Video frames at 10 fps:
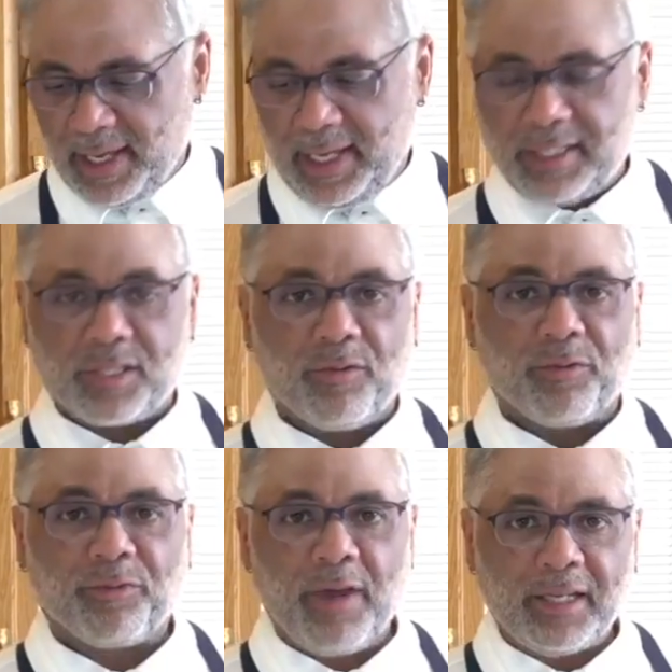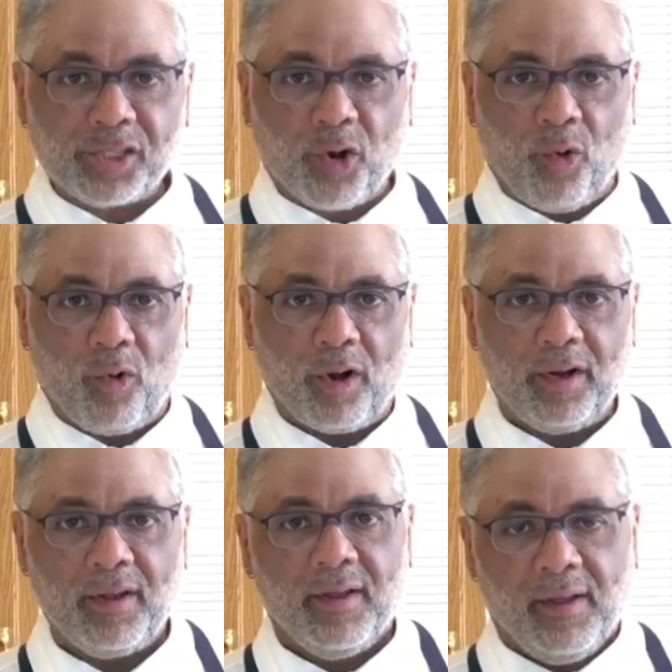It's fresh
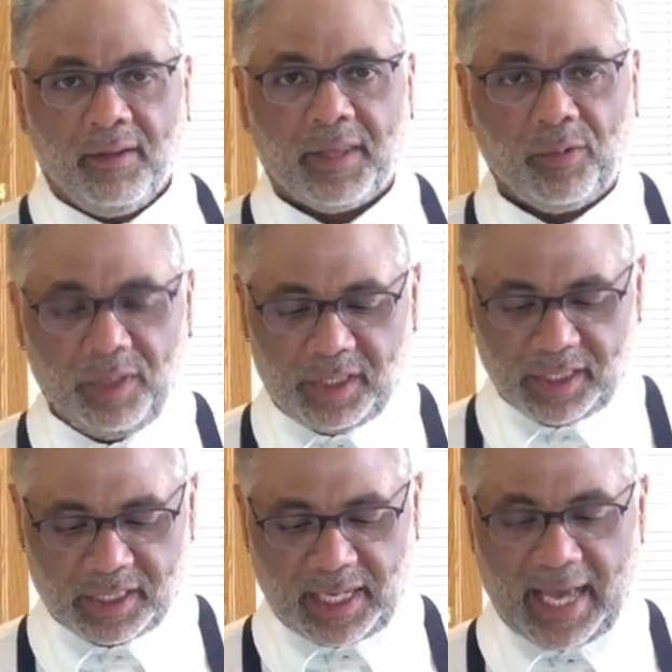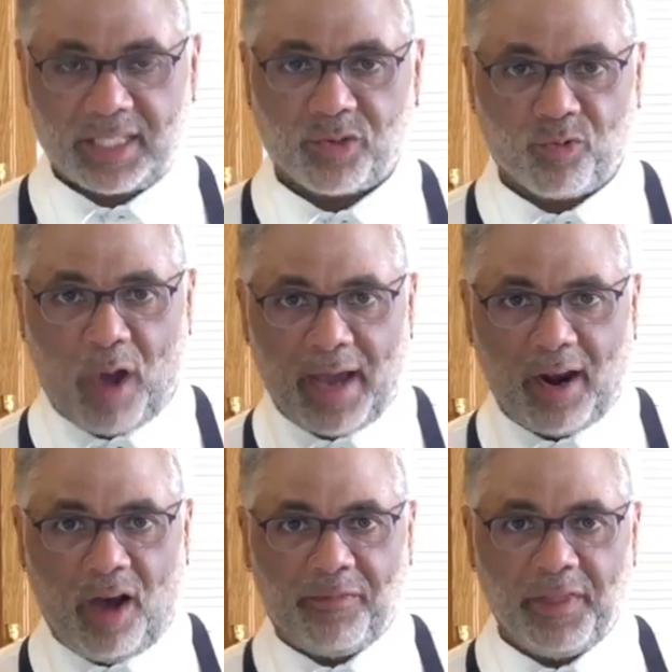corn that we just sliced right
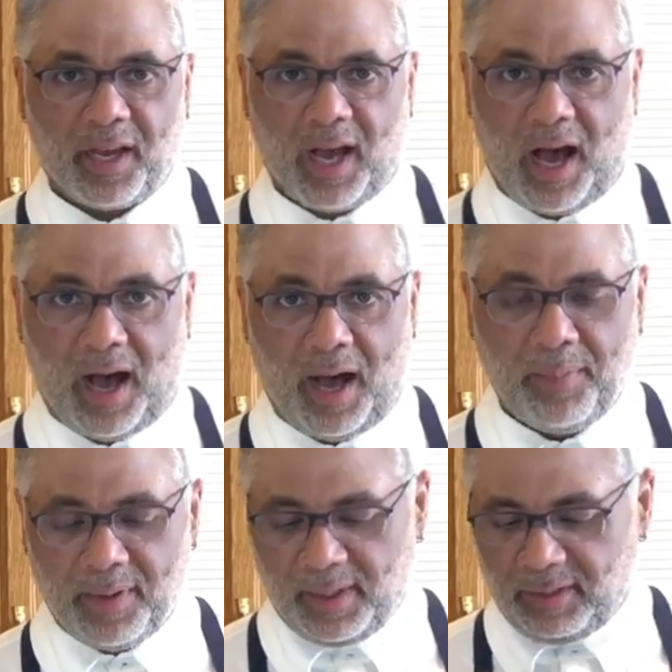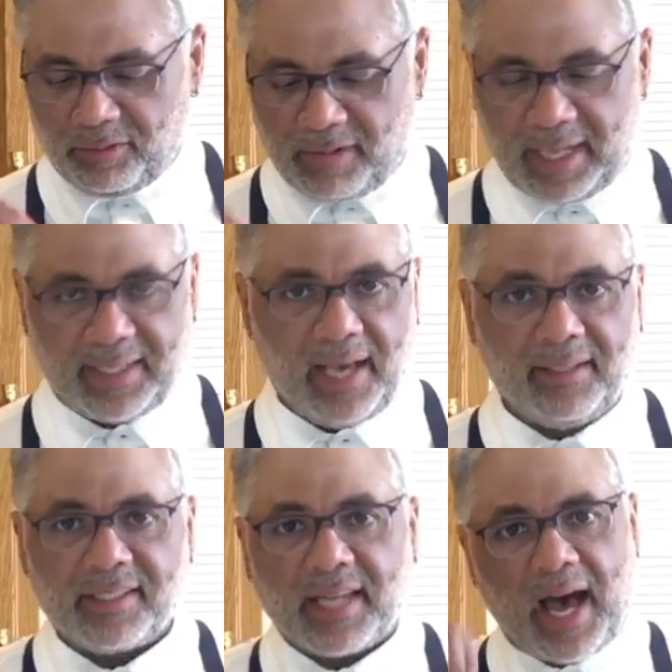off of the cob, right
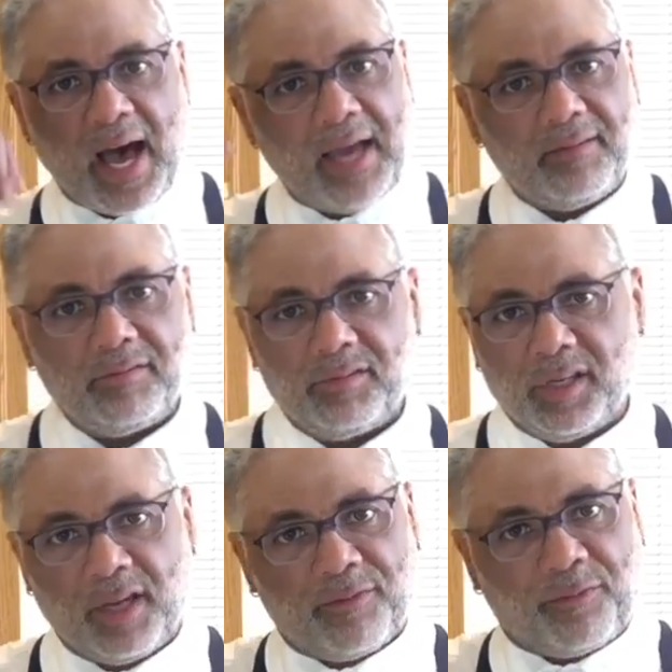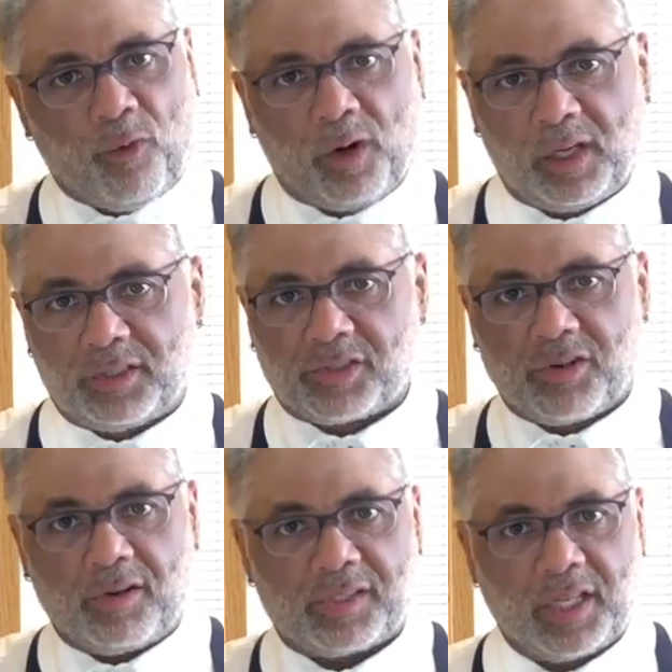down the side. You get 4 good
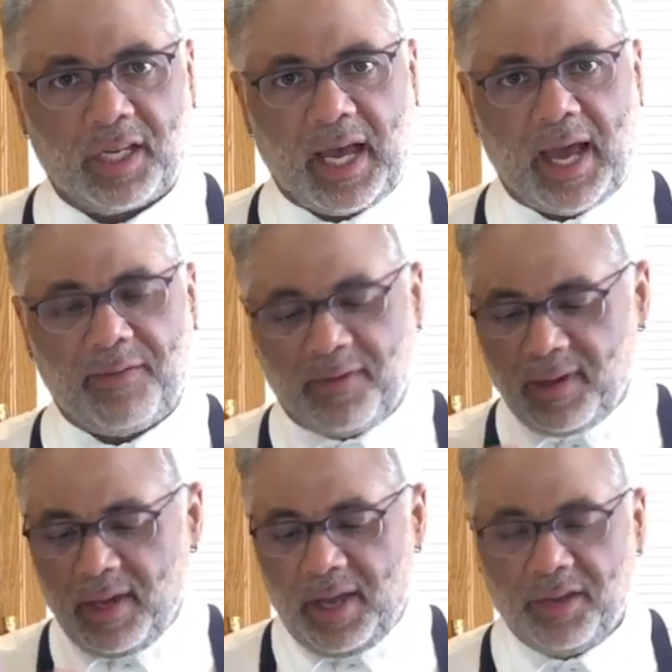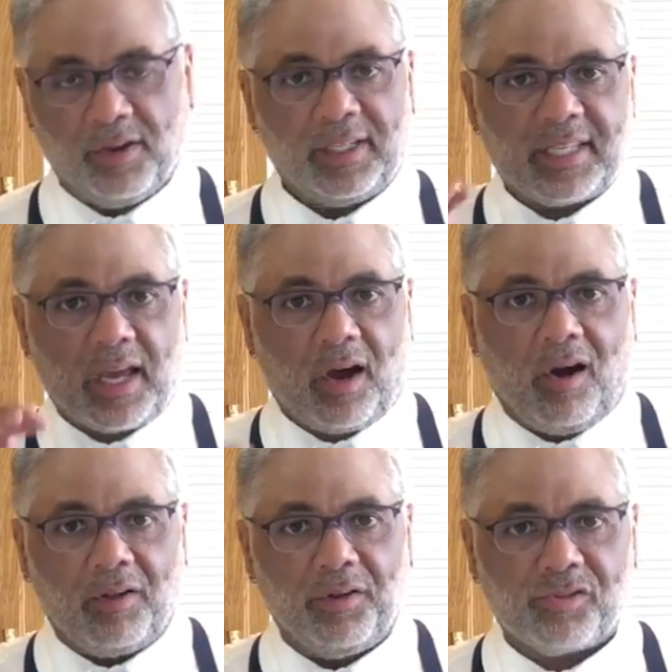strokes of the knife, and you're going to take
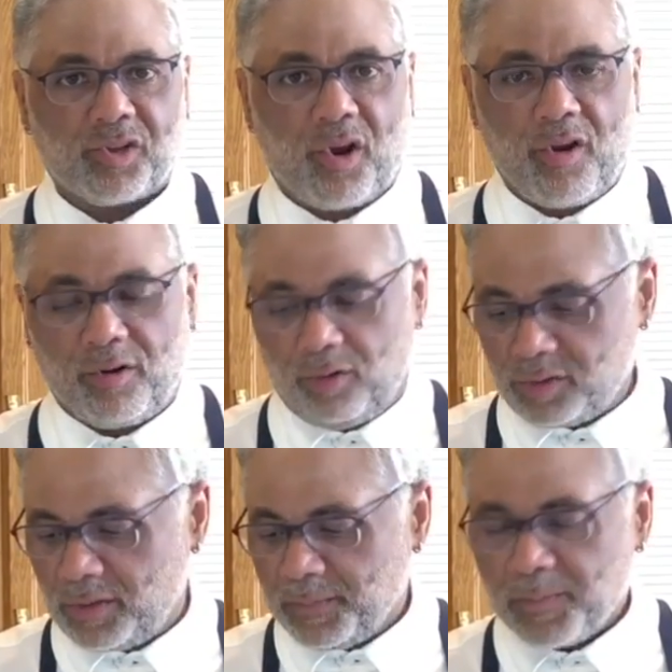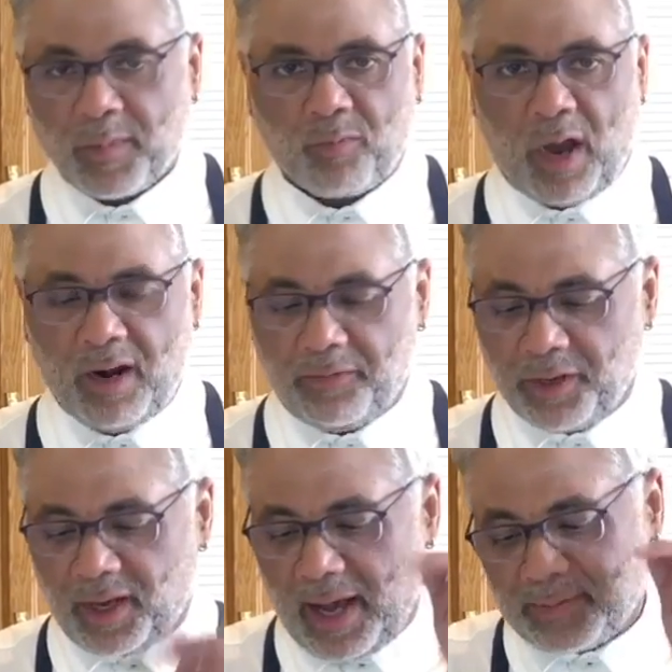all those kernels right off
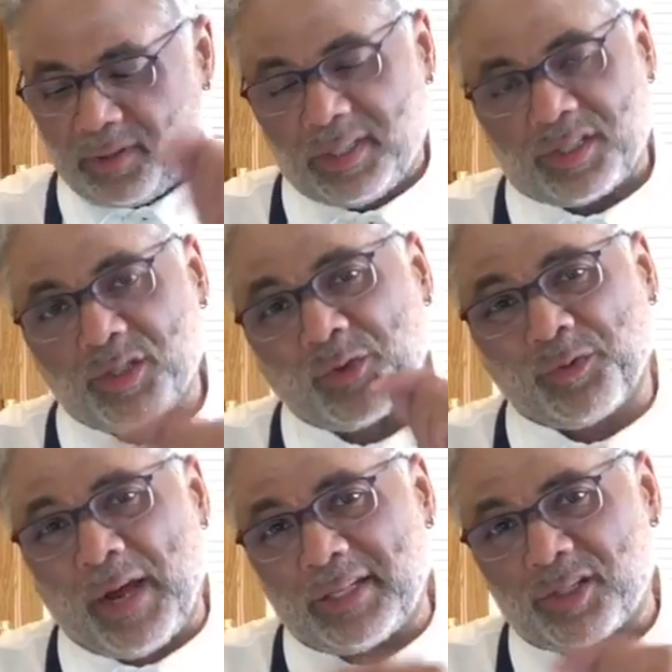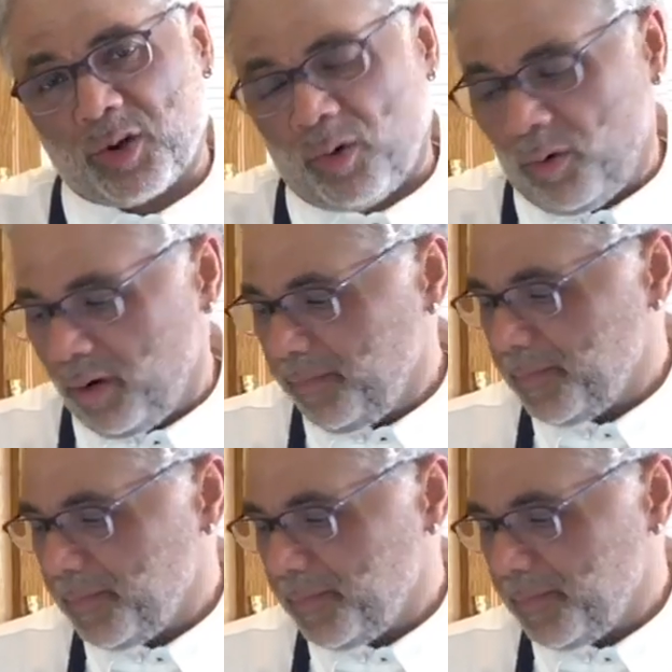the cob. So this is fresh corn.